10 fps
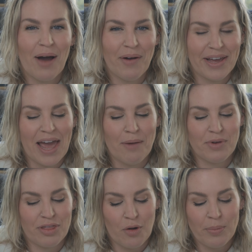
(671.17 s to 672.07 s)
I am
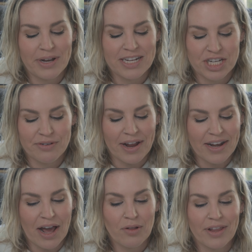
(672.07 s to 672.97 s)
with Hobonichi right
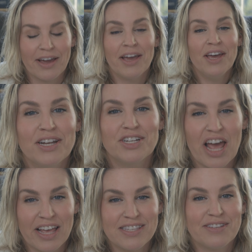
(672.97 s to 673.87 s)
now, like
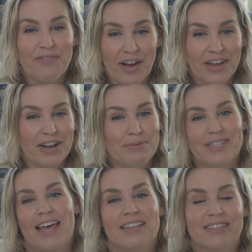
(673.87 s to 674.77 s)
just fucking
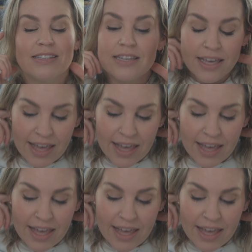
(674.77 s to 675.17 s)
obsessed.